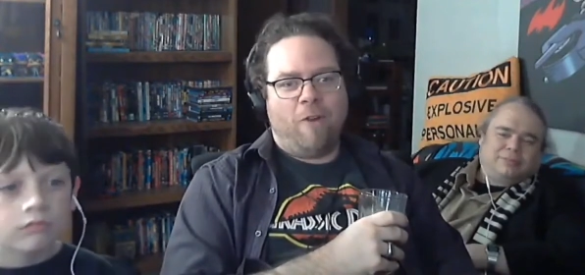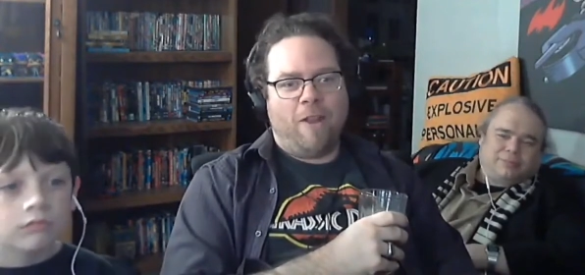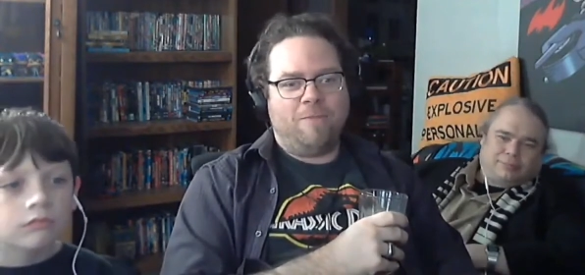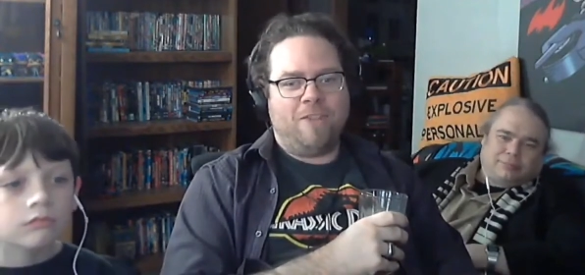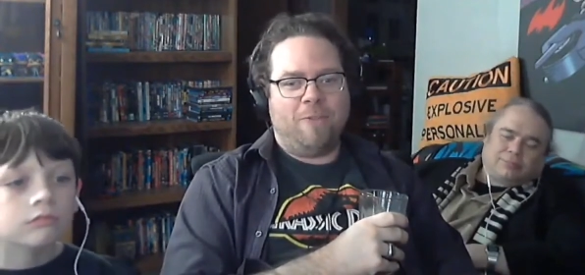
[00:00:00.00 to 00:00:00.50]

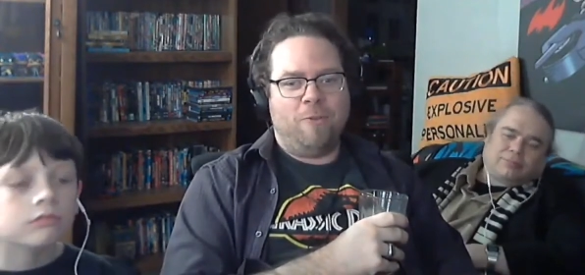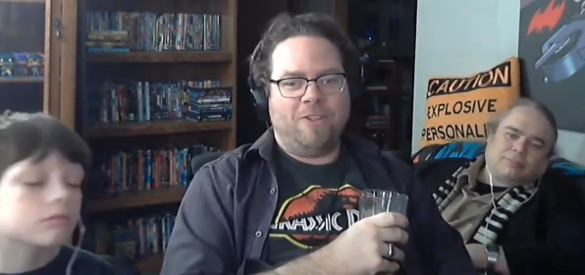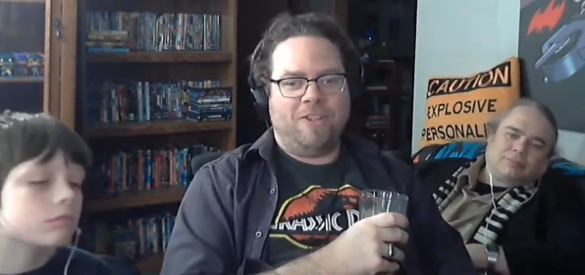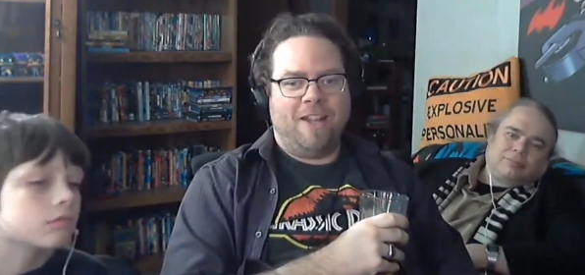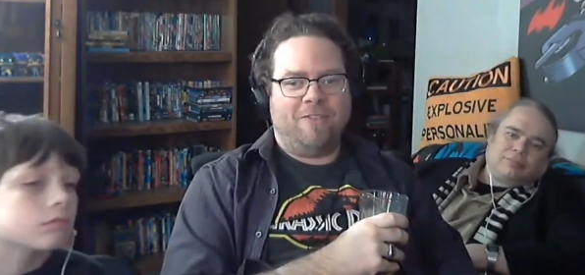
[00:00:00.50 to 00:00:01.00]
Speaker 1: already sat through
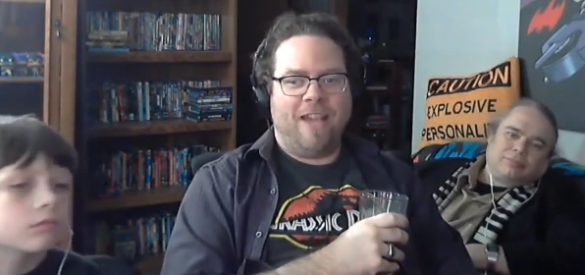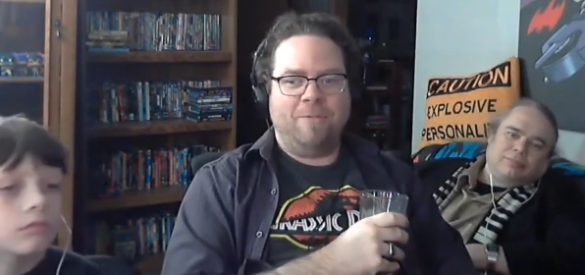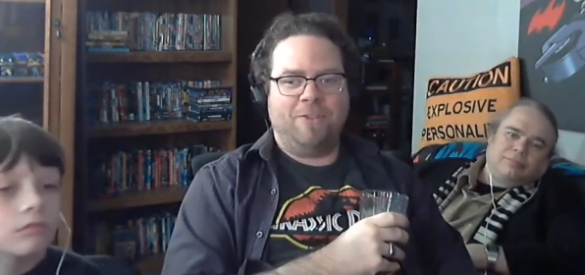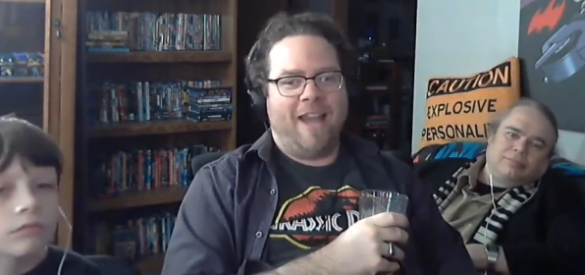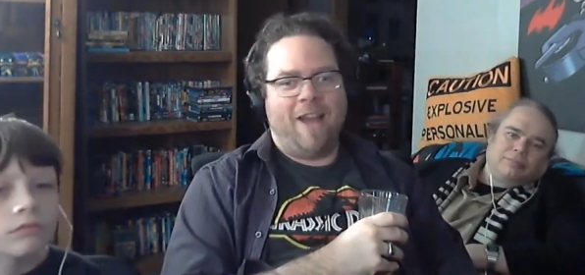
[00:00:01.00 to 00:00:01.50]
this enough
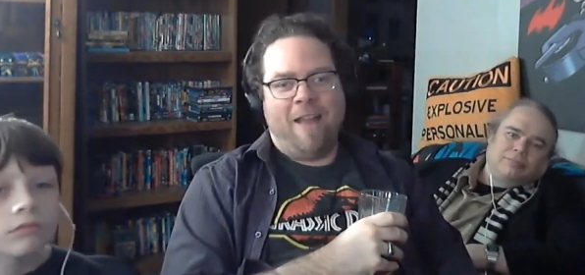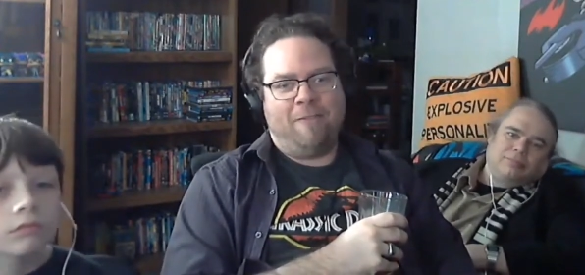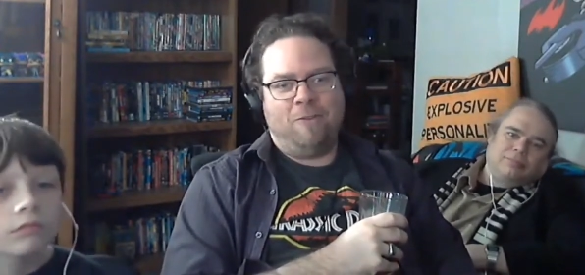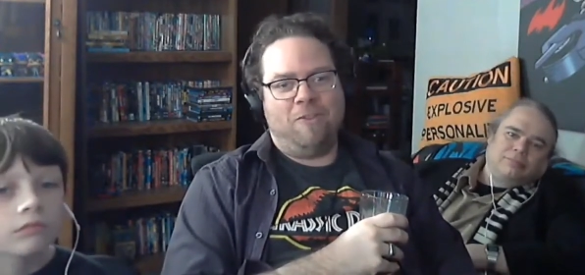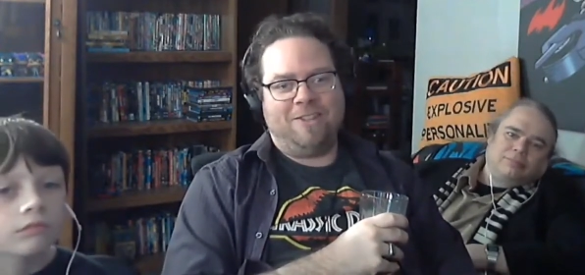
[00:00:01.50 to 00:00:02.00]
times that I don't
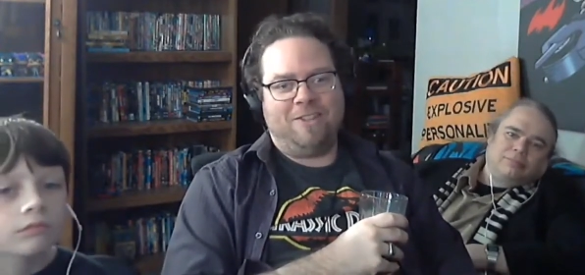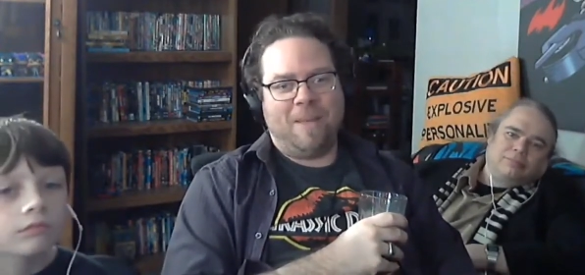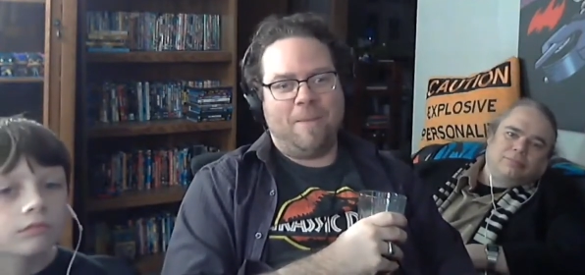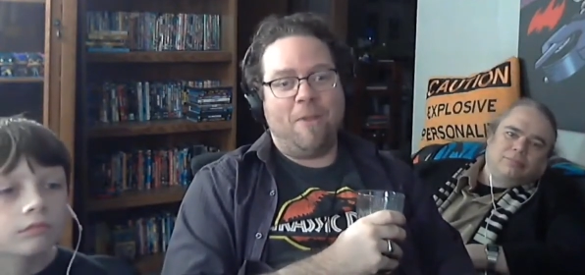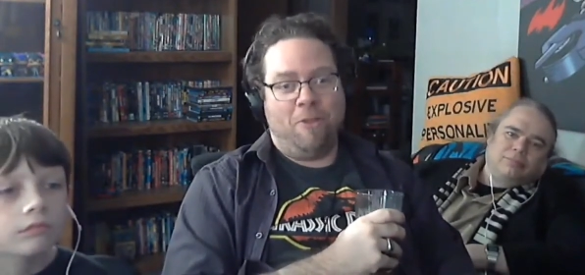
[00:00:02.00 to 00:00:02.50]
have new things to
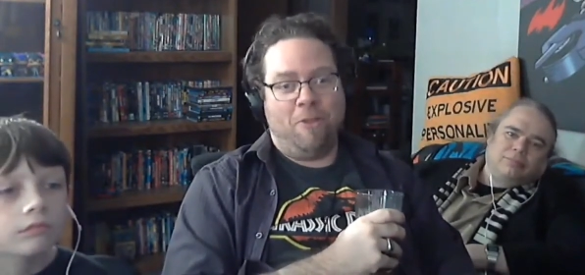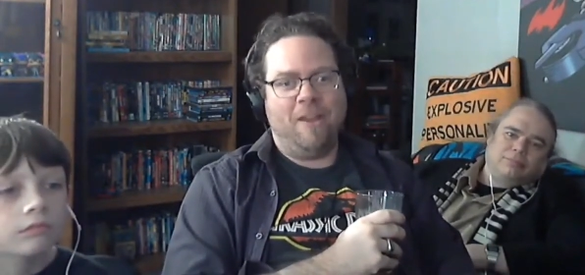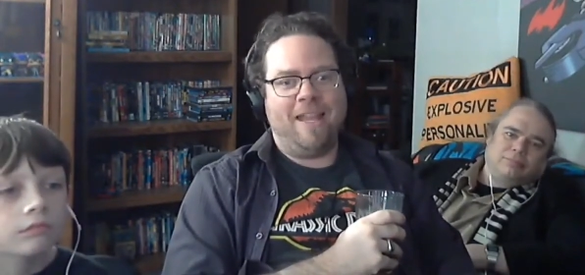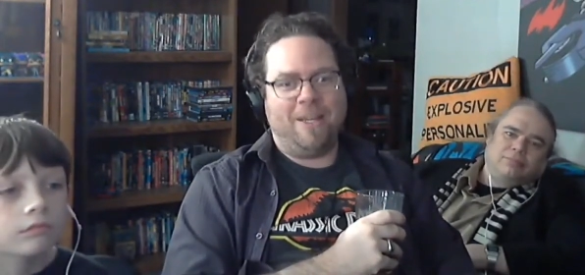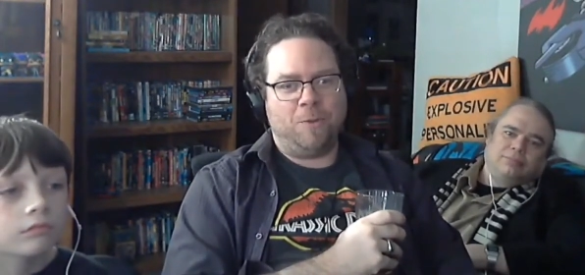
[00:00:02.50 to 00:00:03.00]
say about the
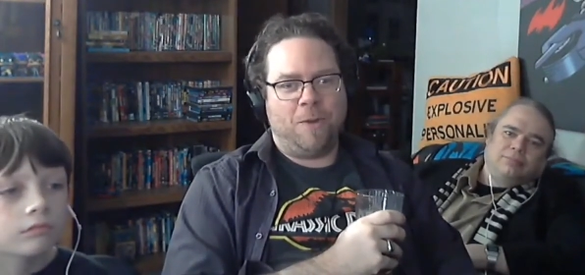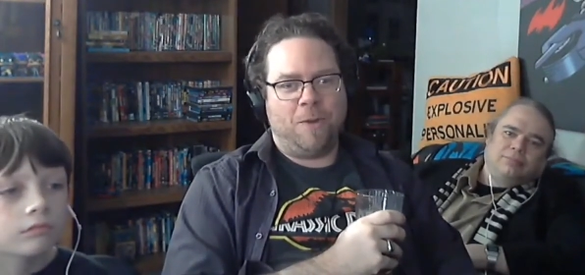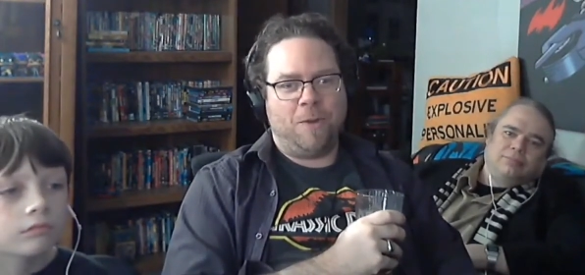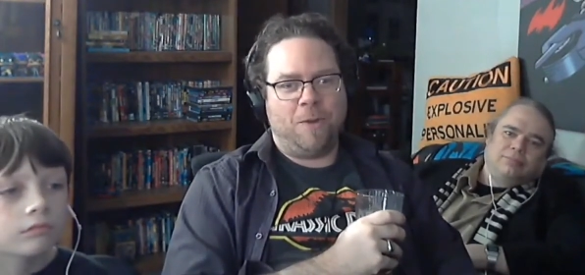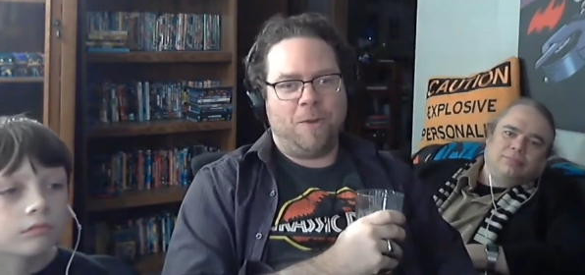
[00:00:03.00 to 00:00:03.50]
intro.
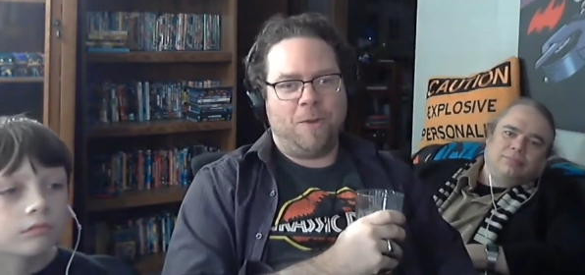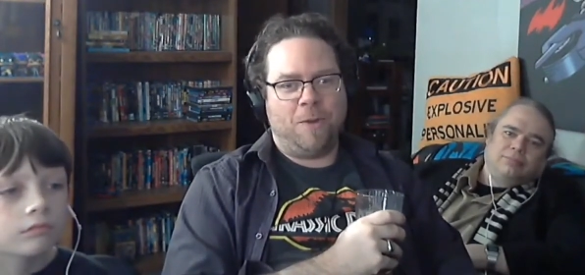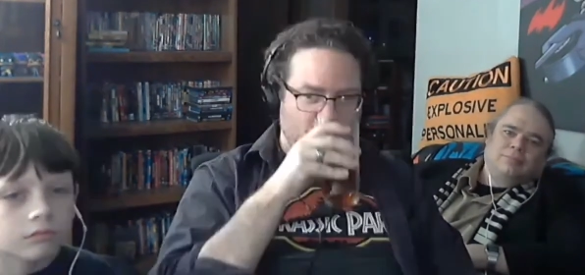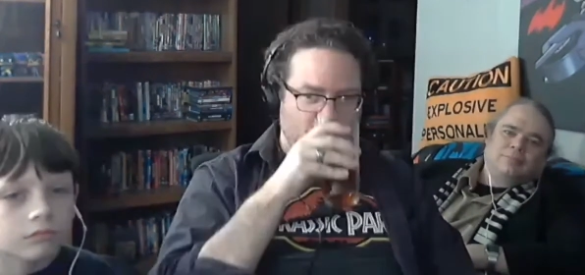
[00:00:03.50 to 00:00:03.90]
Eleven